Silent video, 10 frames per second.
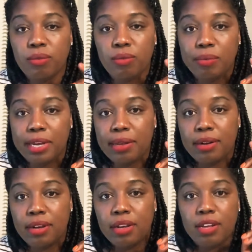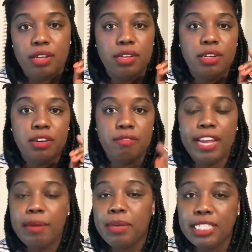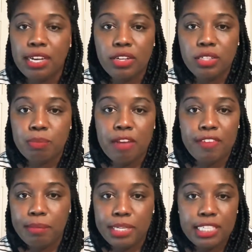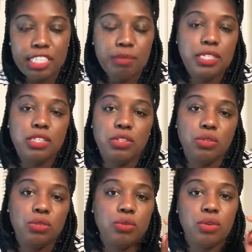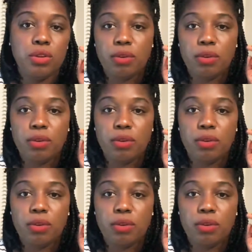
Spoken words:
what my family tells me to do,